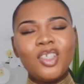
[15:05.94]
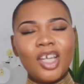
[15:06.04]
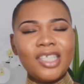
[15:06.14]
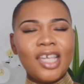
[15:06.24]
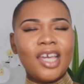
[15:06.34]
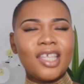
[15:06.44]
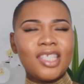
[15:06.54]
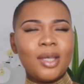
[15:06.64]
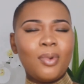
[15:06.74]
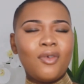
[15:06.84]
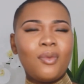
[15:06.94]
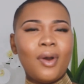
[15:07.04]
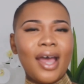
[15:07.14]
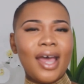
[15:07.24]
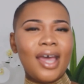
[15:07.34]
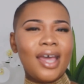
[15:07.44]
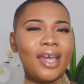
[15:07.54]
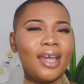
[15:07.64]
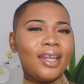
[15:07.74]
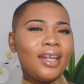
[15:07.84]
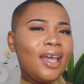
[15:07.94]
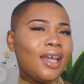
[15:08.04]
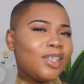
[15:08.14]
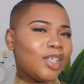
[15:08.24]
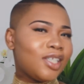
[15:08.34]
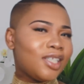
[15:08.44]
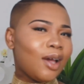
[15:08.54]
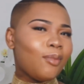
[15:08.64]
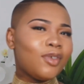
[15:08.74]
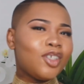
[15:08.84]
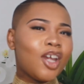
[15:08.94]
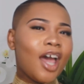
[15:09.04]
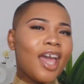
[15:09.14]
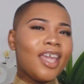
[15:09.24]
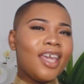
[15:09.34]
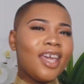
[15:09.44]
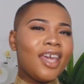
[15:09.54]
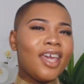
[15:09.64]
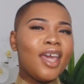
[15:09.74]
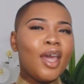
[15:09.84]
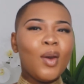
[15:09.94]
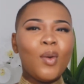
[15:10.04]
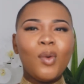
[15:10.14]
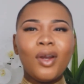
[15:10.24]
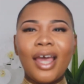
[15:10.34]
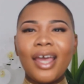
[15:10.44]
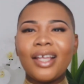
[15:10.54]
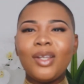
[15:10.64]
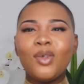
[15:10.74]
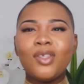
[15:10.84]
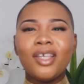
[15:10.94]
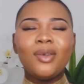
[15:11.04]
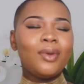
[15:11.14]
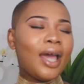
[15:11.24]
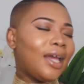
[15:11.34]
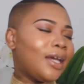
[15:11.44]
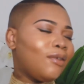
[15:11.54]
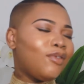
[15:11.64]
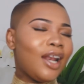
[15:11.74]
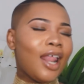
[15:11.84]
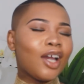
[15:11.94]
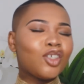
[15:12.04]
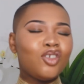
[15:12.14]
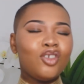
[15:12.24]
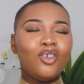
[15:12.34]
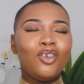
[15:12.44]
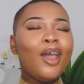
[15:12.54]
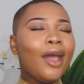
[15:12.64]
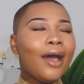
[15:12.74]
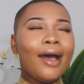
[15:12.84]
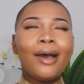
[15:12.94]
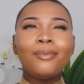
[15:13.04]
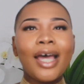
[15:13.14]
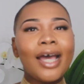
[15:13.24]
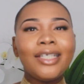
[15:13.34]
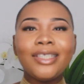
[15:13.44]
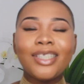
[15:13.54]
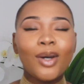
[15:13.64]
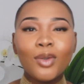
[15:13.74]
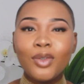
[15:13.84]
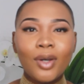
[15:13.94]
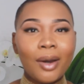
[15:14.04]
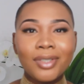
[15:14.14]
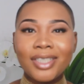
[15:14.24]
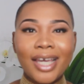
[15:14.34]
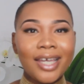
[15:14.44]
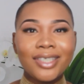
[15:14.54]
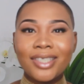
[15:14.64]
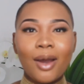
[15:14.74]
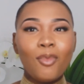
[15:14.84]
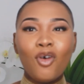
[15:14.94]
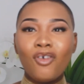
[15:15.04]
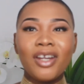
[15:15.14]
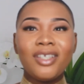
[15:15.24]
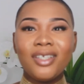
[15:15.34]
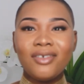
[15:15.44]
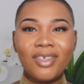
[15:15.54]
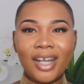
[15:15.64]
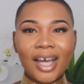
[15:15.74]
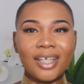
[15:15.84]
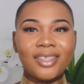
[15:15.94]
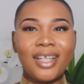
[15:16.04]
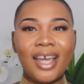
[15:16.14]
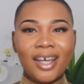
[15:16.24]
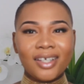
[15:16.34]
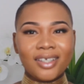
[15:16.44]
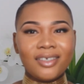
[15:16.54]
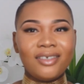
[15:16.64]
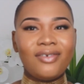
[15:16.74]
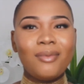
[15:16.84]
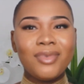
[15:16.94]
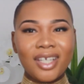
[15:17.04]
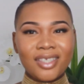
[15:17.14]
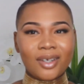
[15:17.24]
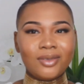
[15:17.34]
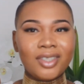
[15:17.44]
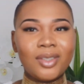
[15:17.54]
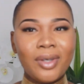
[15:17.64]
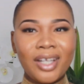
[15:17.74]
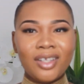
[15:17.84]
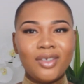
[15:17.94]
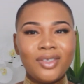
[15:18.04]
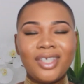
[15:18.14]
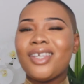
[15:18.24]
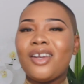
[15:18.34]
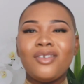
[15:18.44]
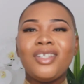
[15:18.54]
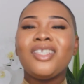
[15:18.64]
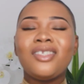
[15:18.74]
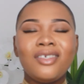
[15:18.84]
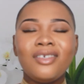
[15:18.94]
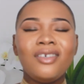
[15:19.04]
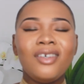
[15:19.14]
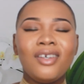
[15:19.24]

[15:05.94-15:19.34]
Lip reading: just take a sip of wine, just try it, or like loosely, like relax you. I'm like, I didn't tell you I was tense. I'm already relaxed. Like, if I'm tense, I'll just quickly do this. I don't need to